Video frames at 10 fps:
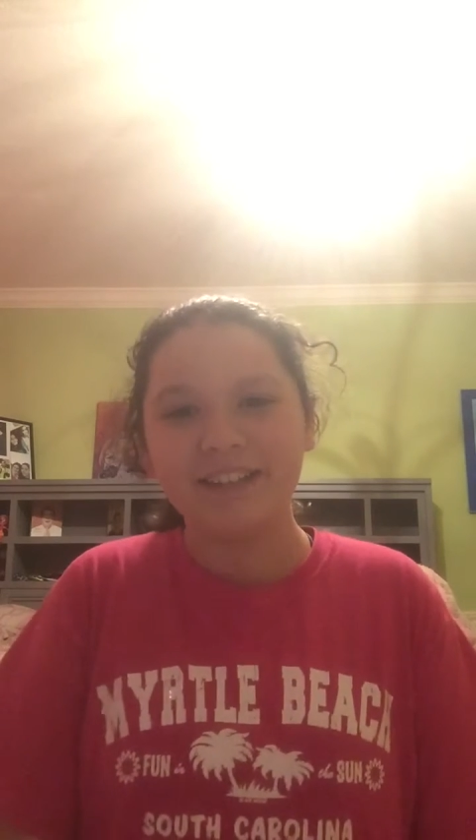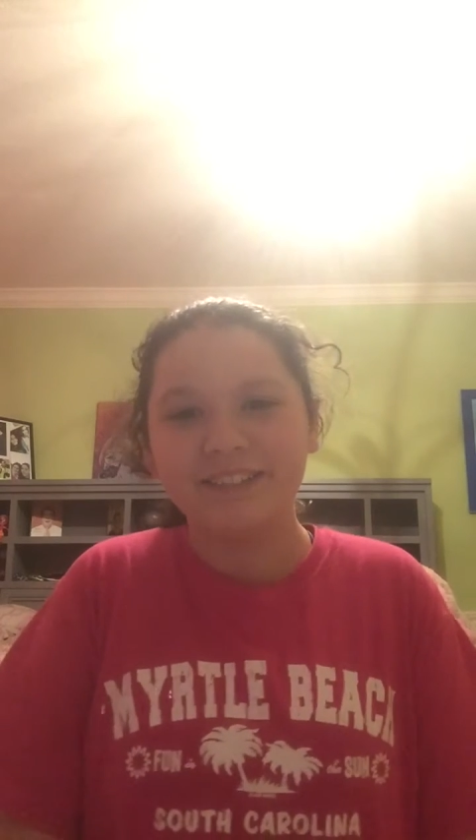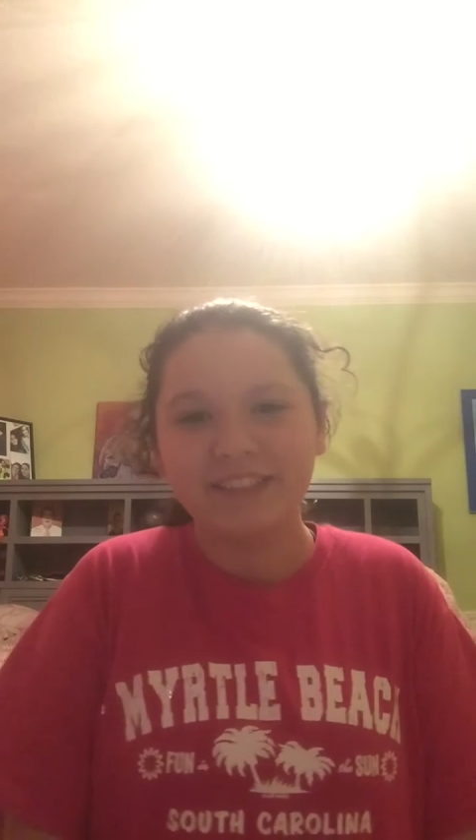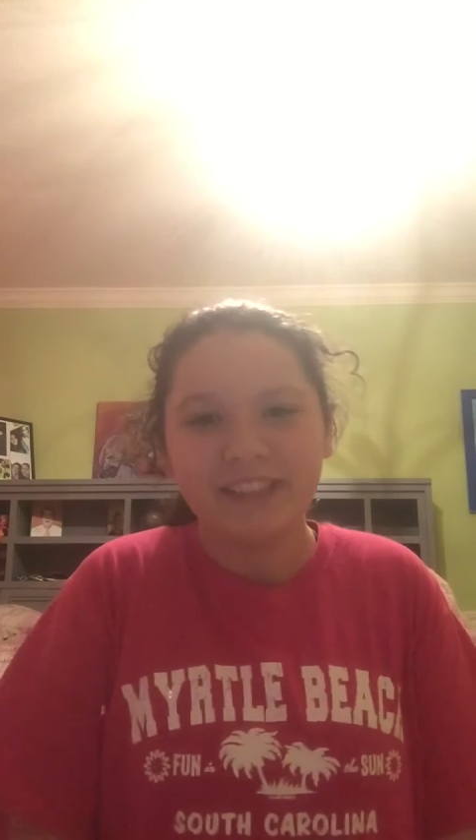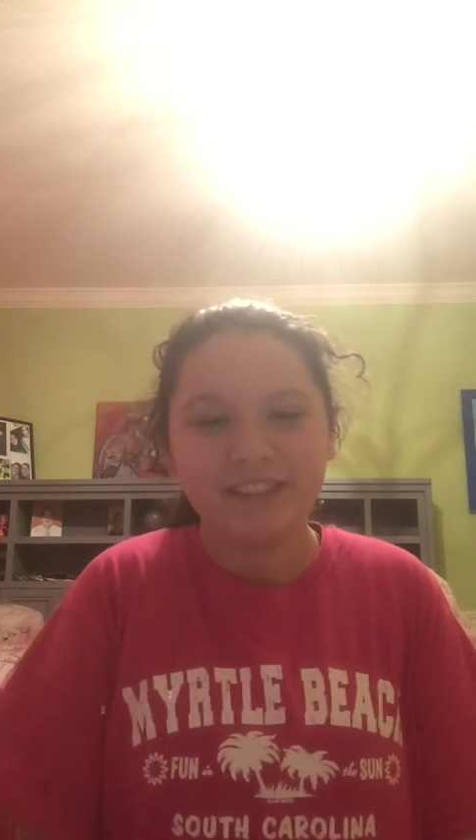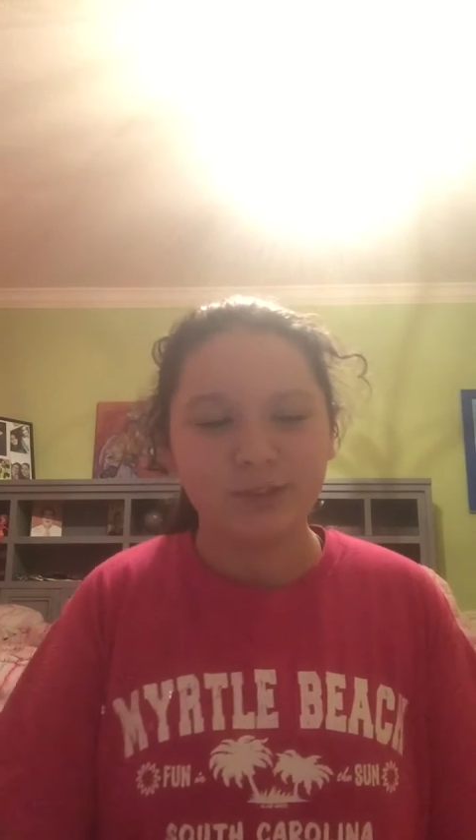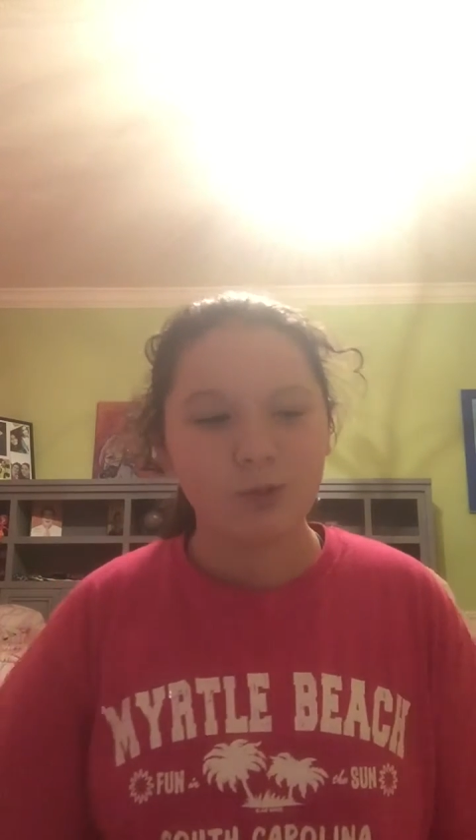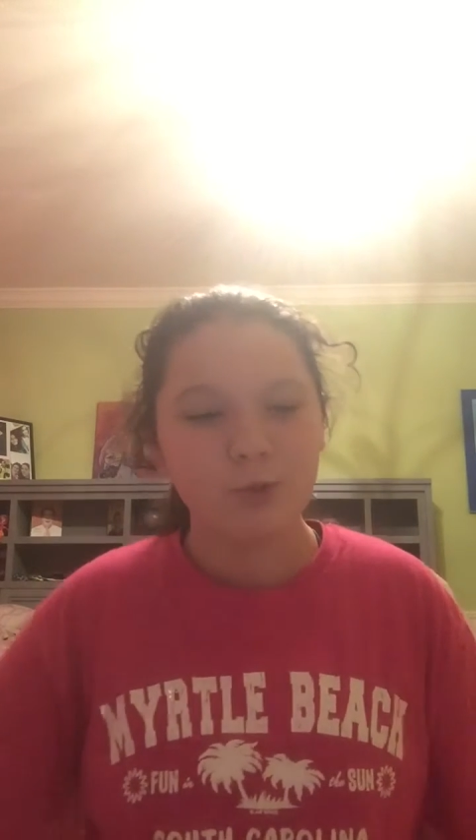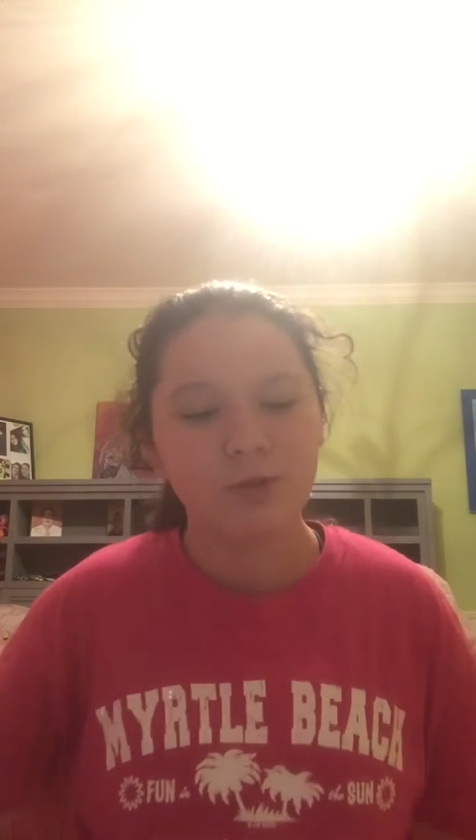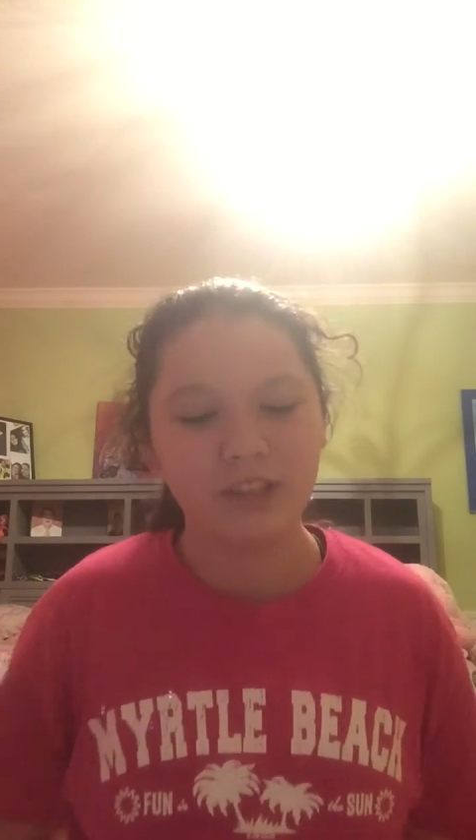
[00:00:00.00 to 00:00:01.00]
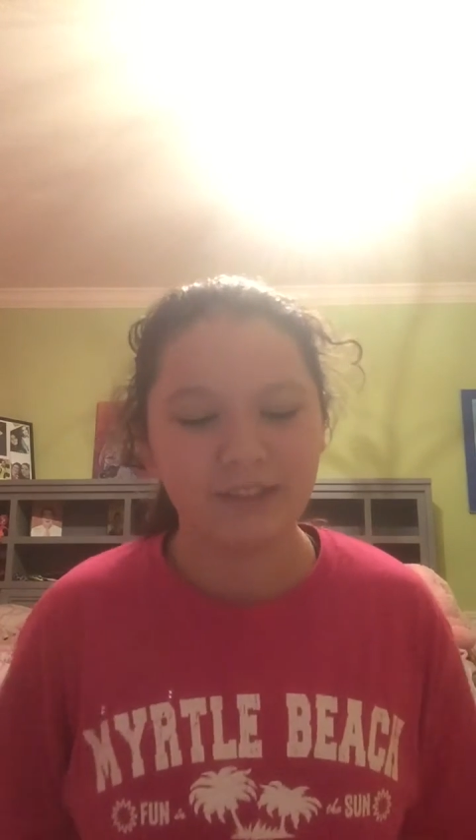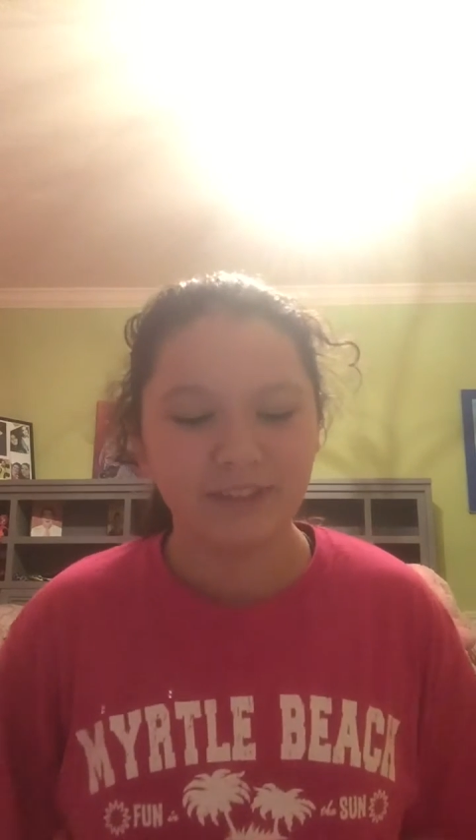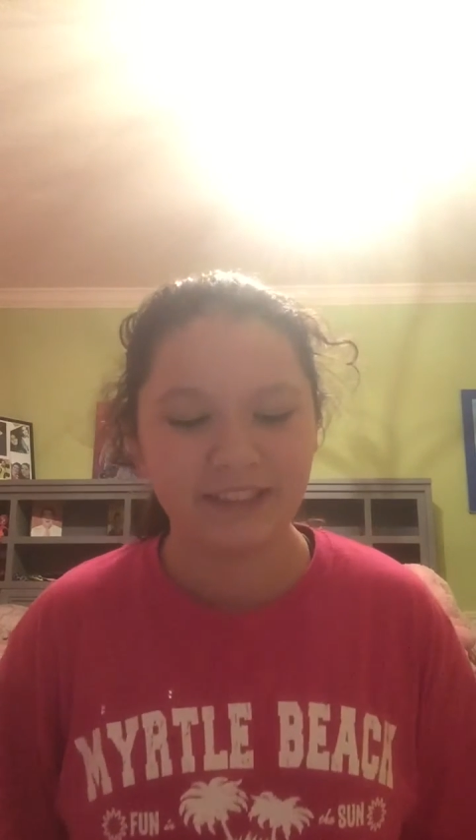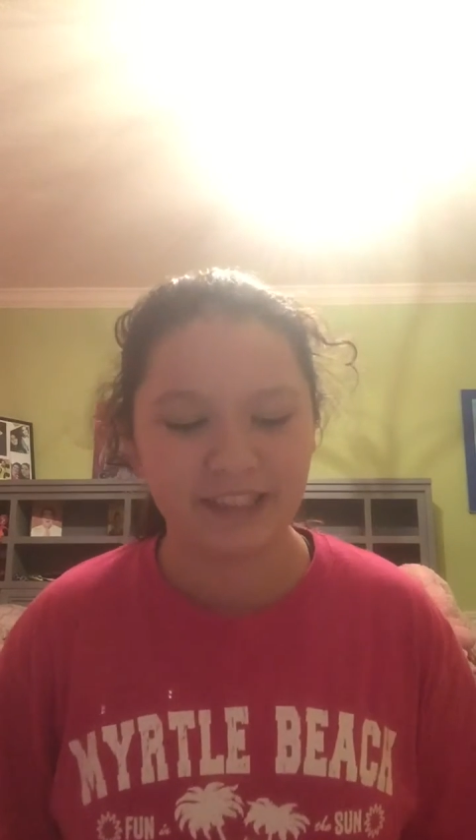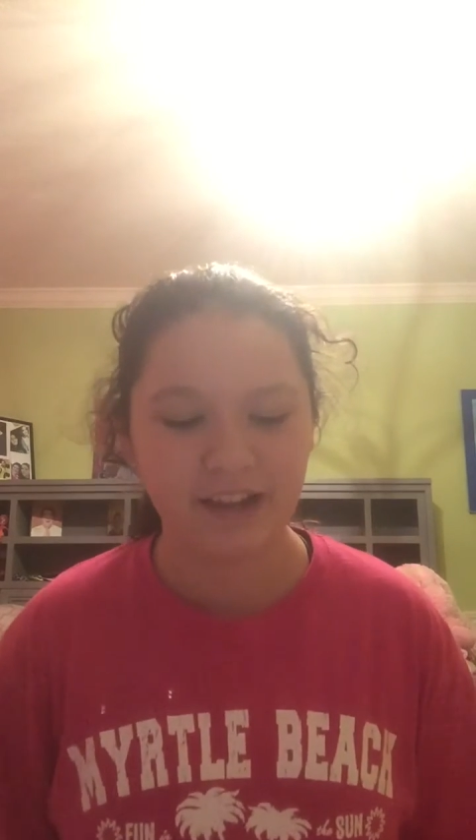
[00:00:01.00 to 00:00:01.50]
and it was, like, so cool and
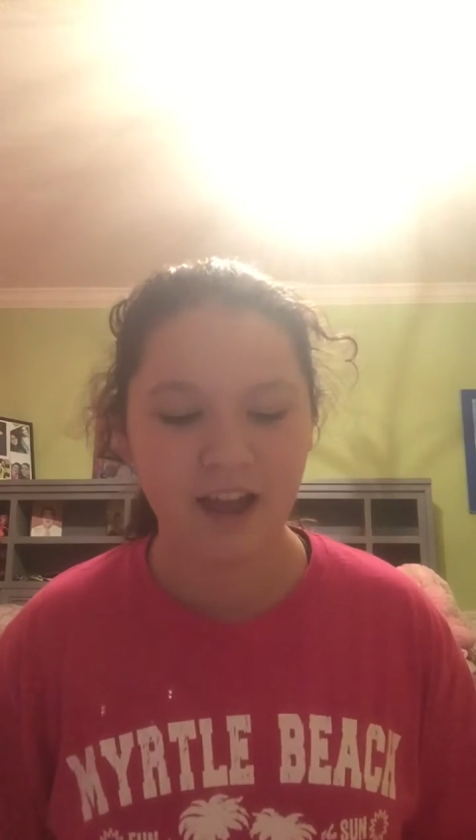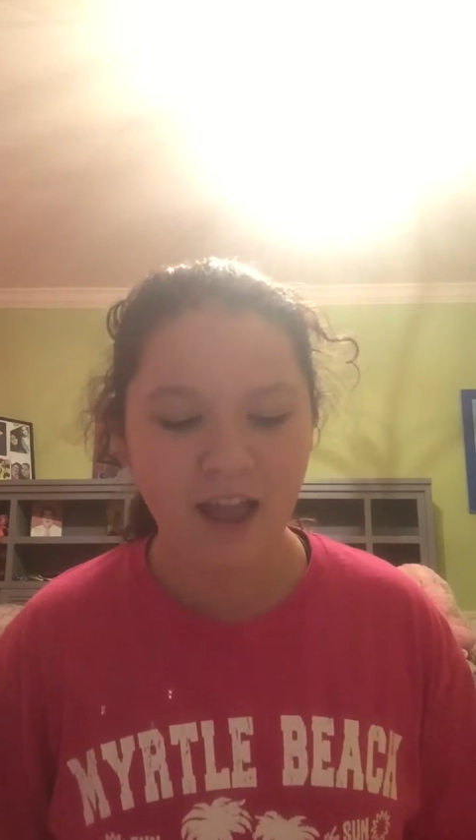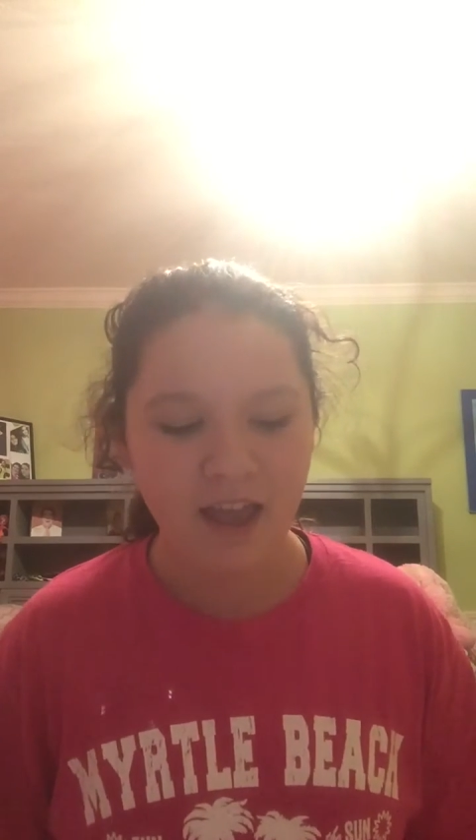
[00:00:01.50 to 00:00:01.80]
everything.